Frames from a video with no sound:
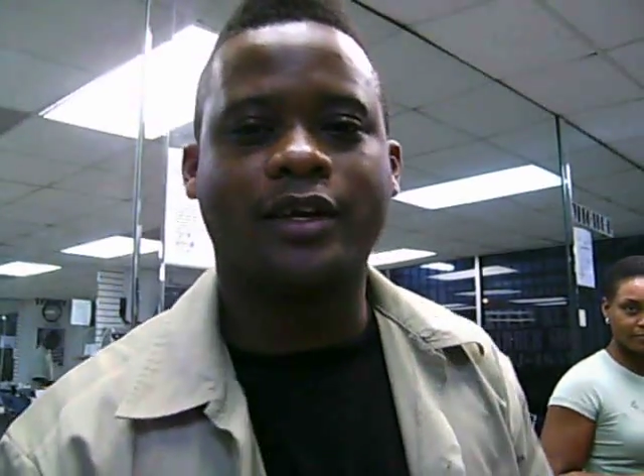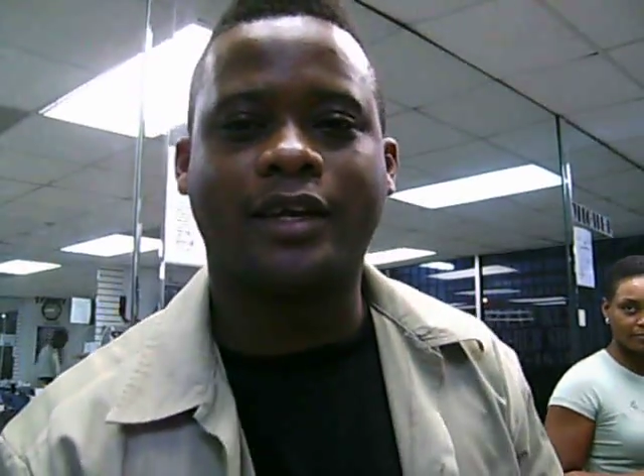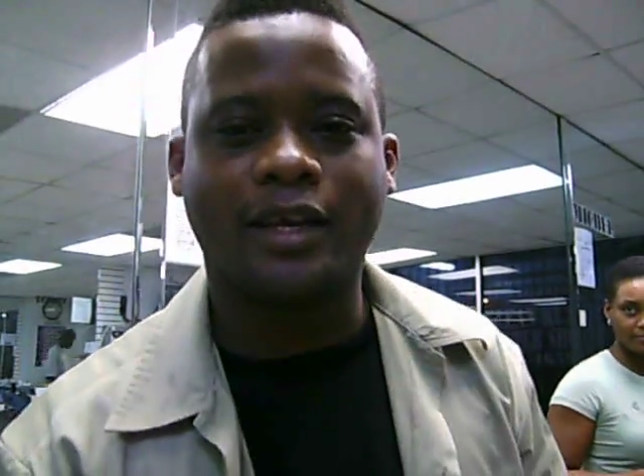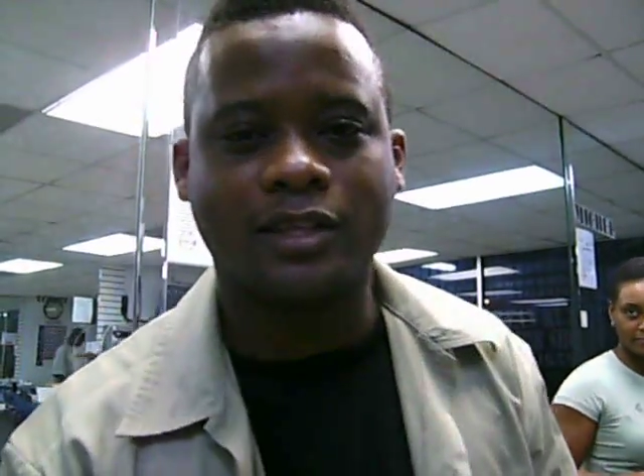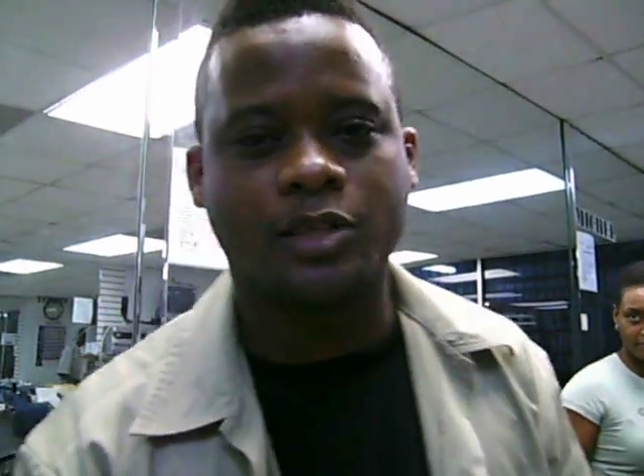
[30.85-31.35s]

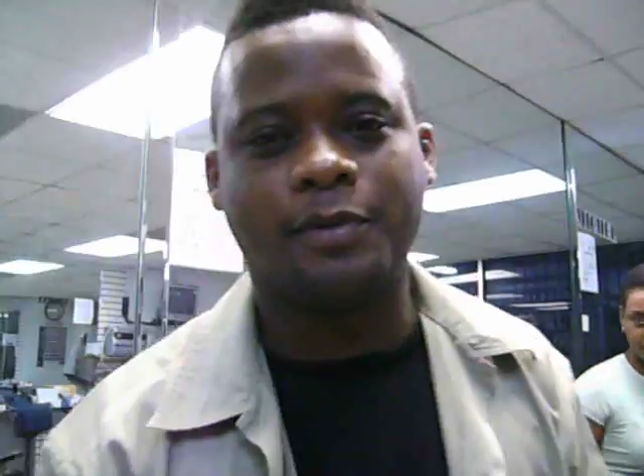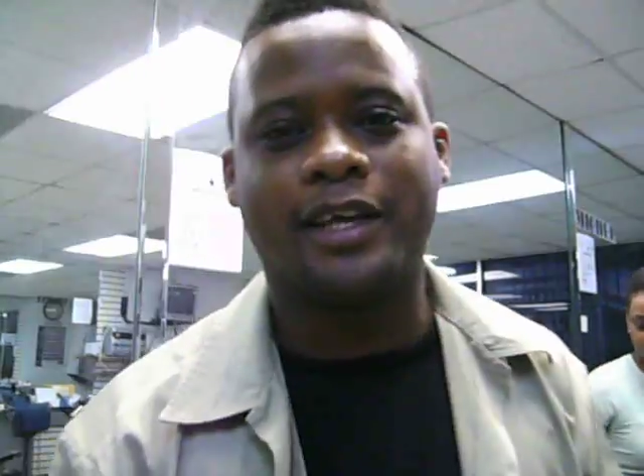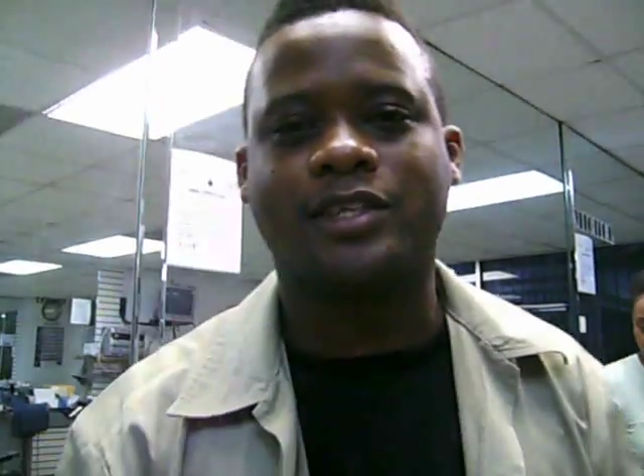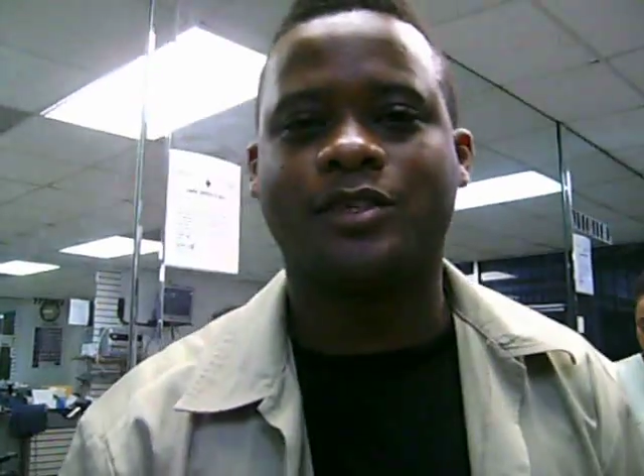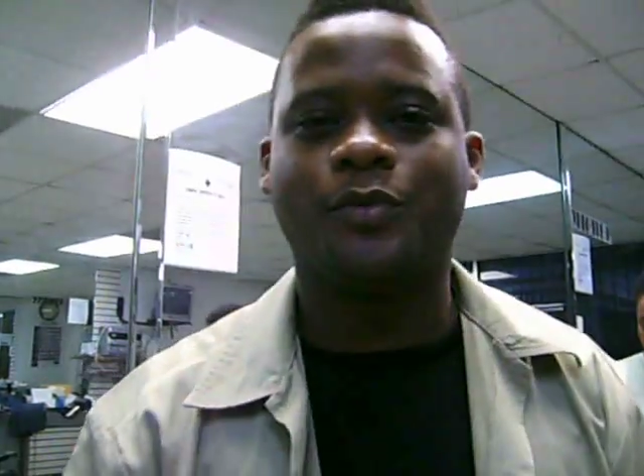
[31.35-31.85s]
Get this
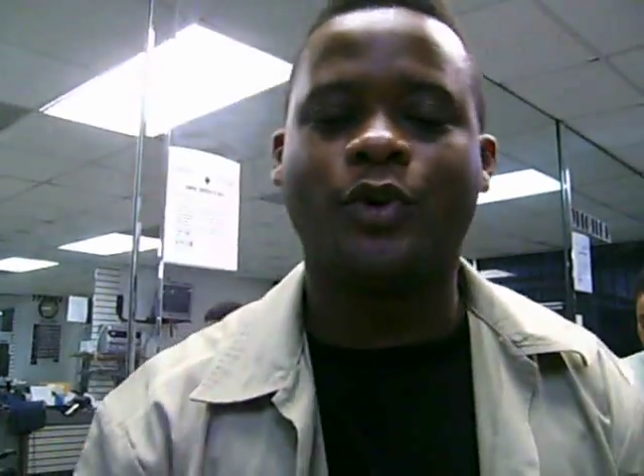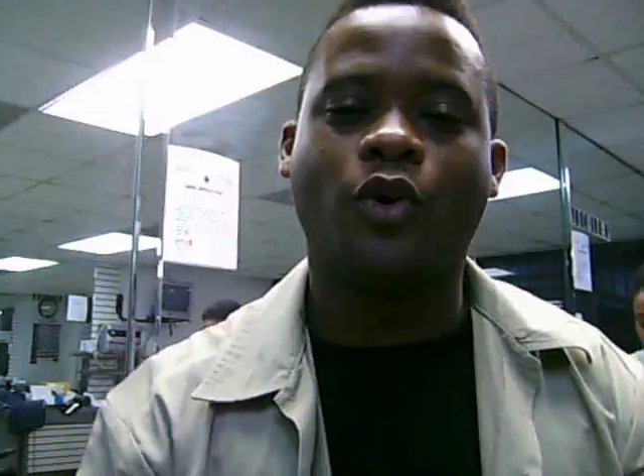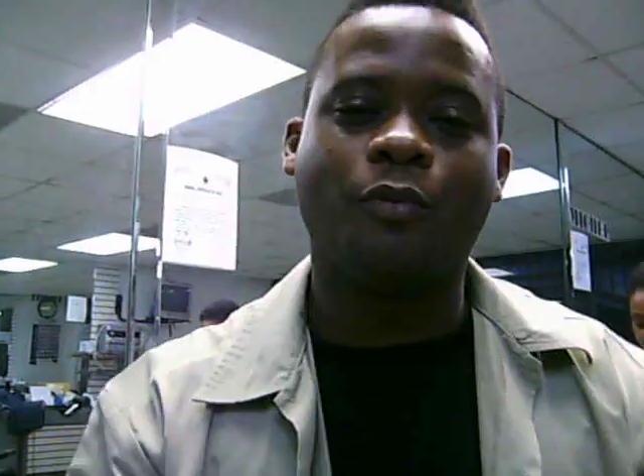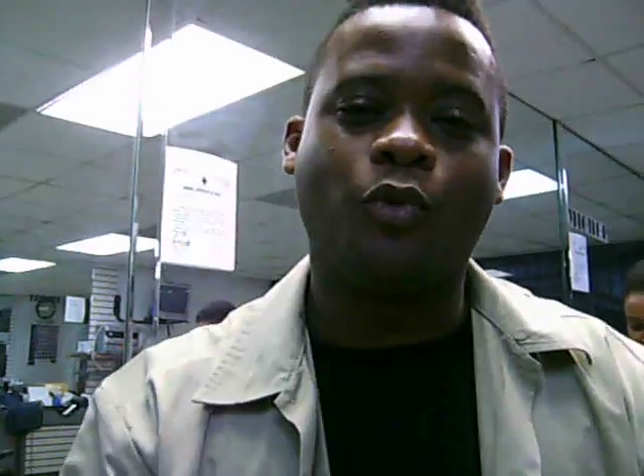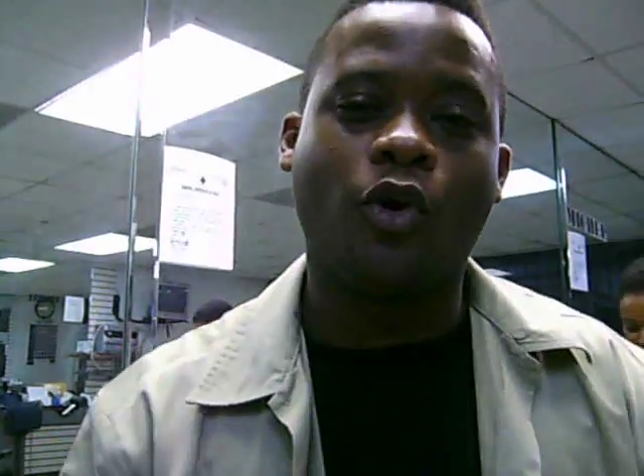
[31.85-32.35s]
place. We
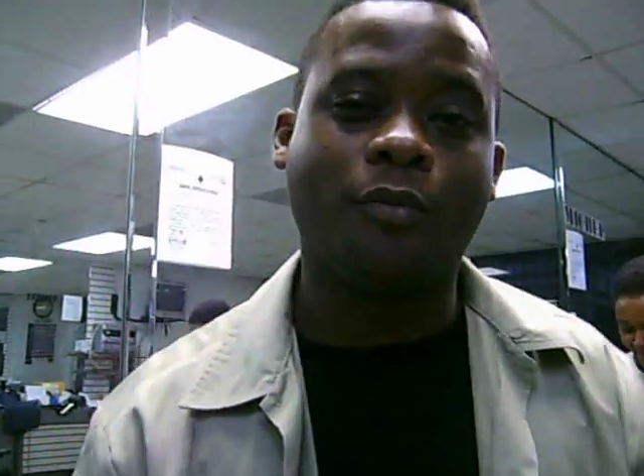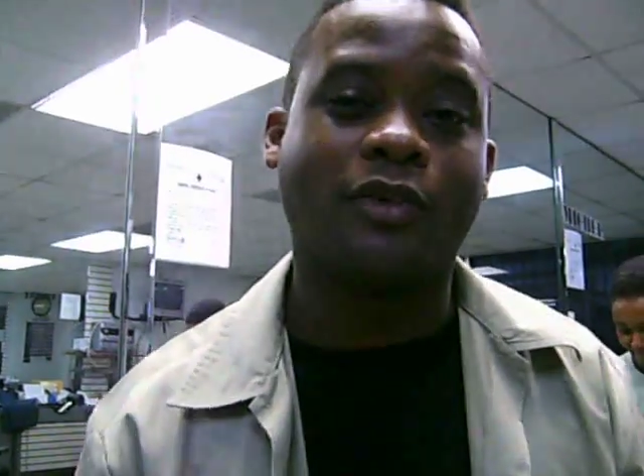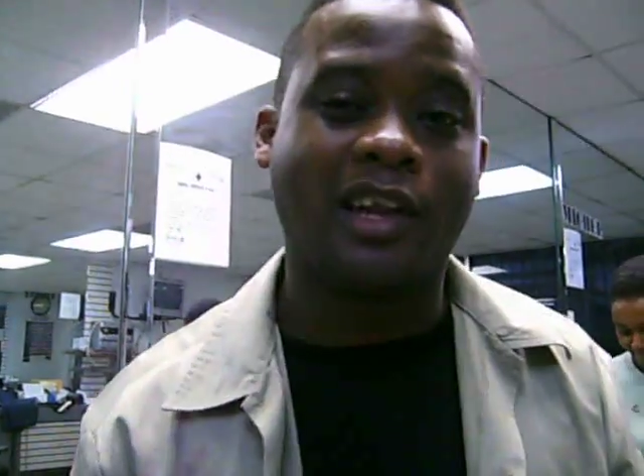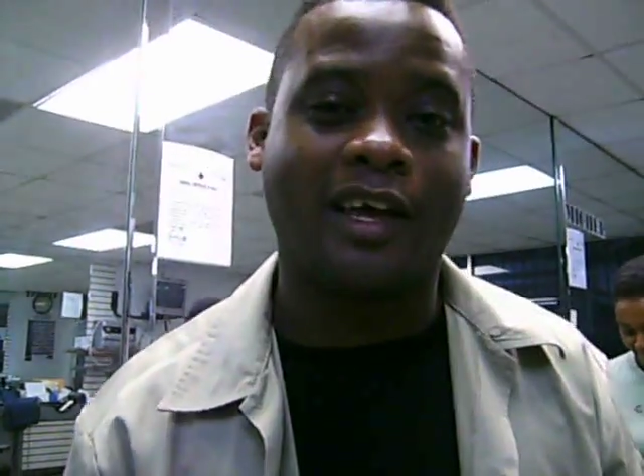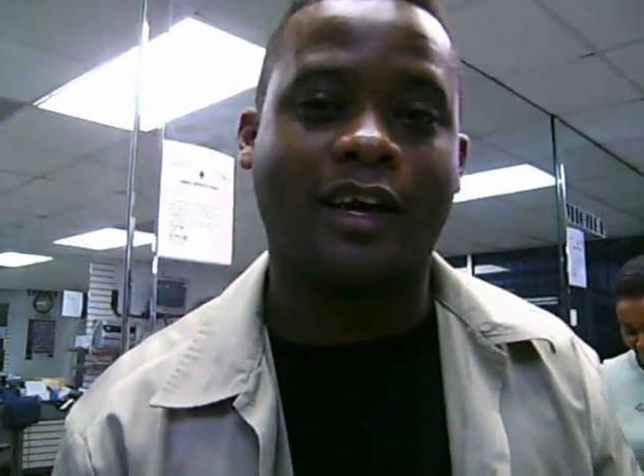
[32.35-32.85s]
gonna boom
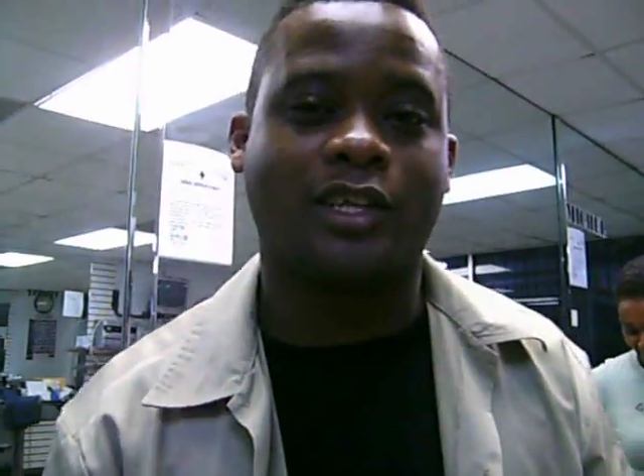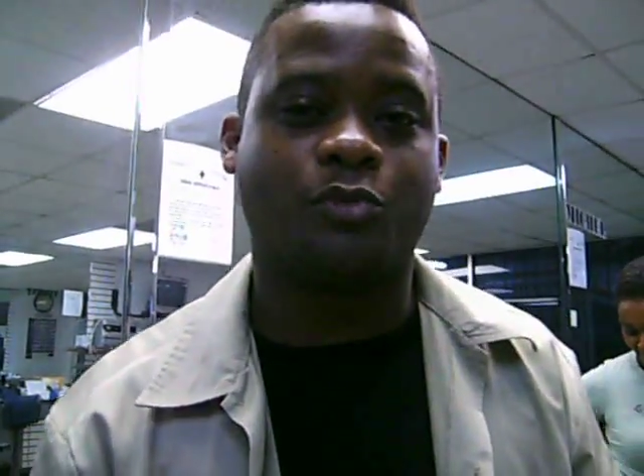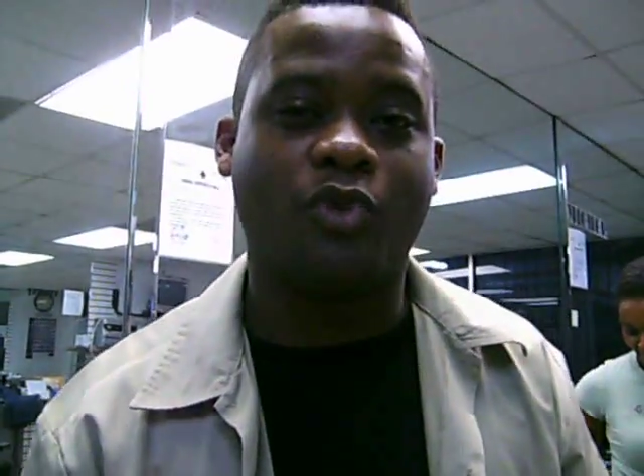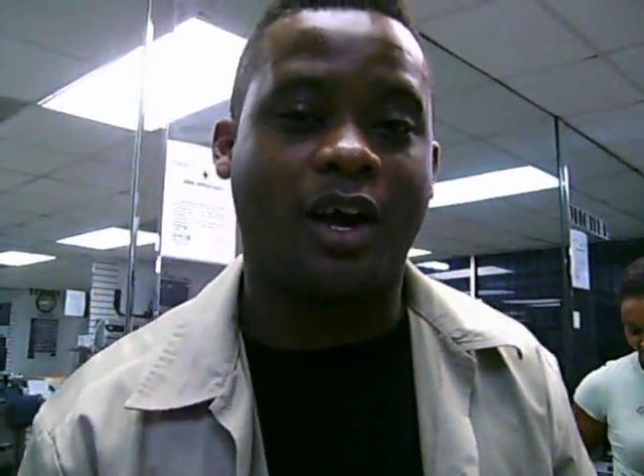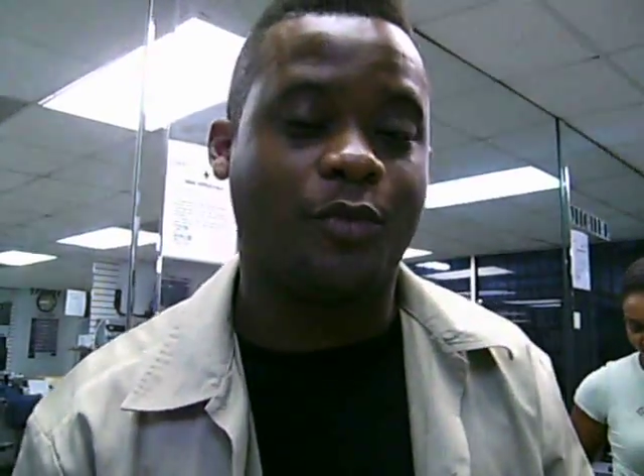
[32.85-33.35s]
clean got
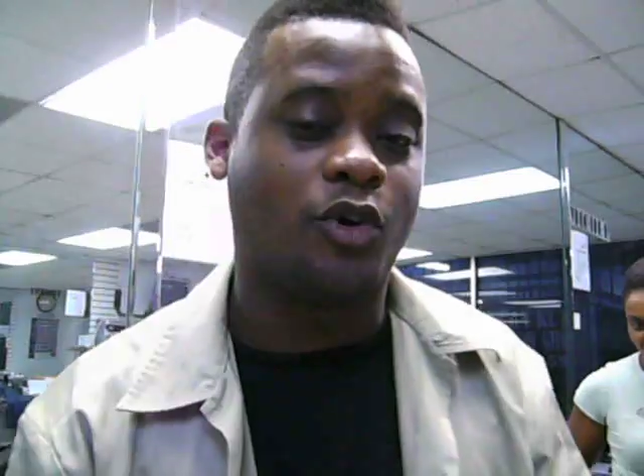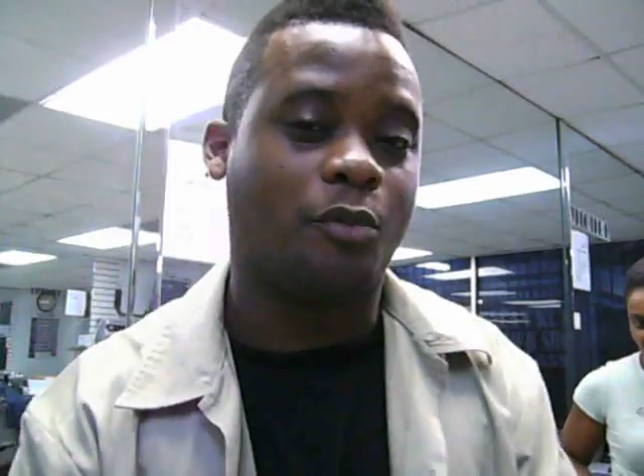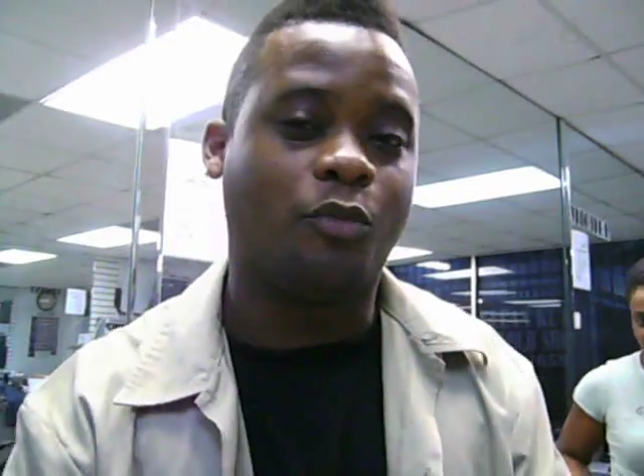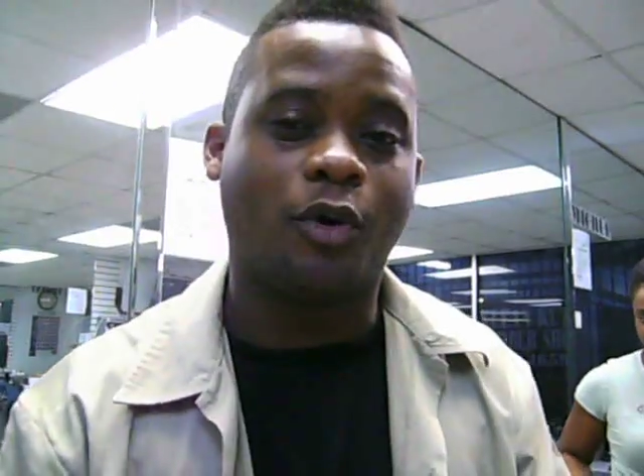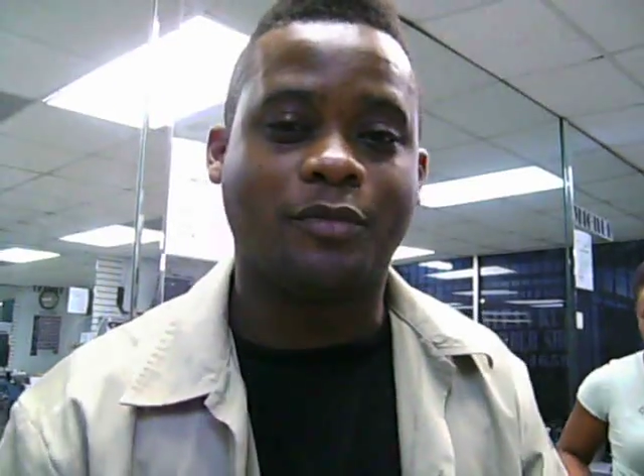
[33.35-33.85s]
surprise. We
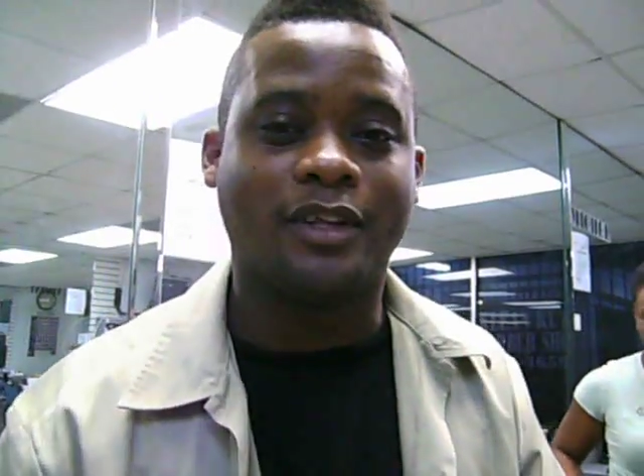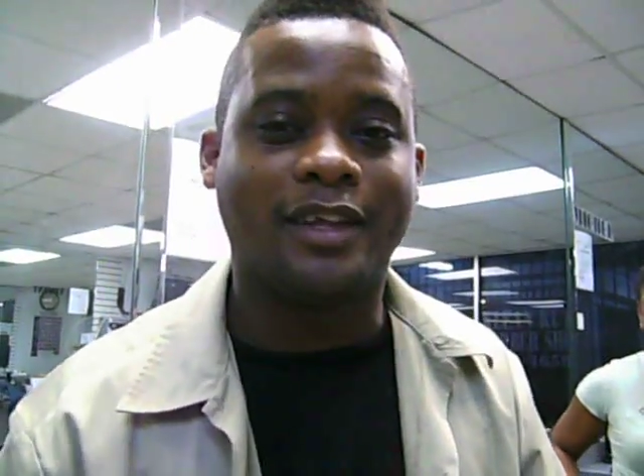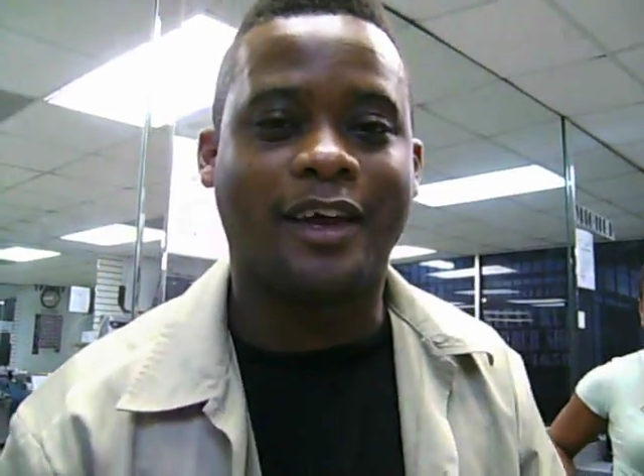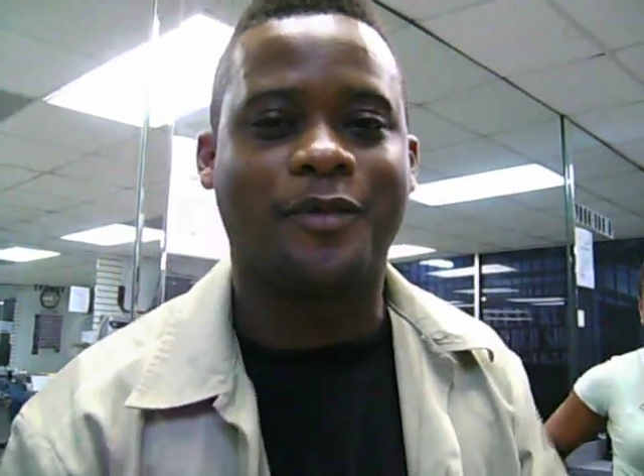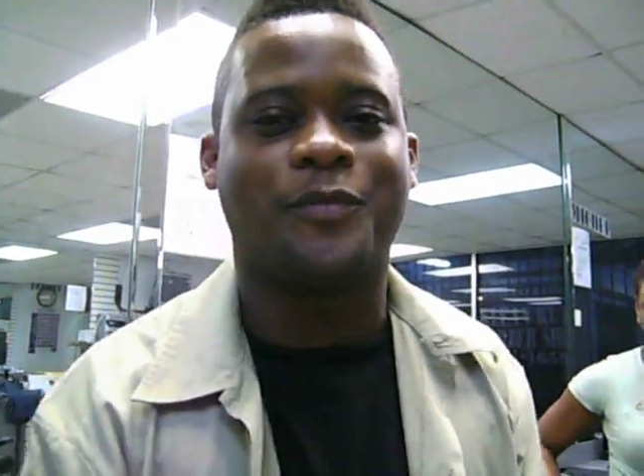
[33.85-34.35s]
gonna boom the
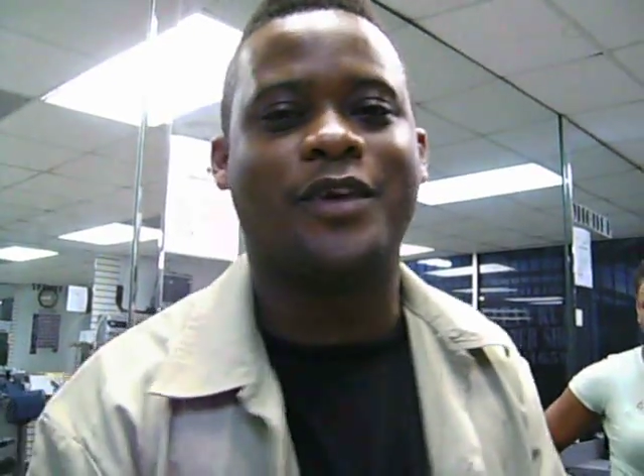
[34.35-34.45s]
name.